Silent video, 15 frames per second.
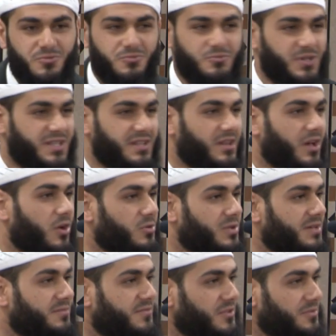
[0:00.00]
Where did the hole
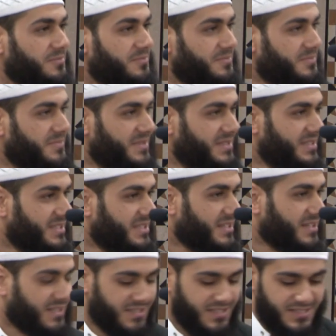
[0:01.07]
come from?
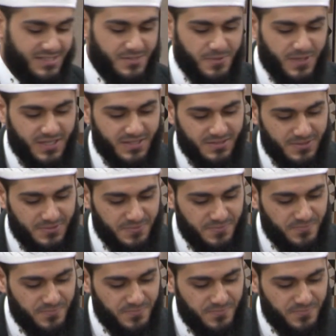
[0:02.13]
Subhanallah.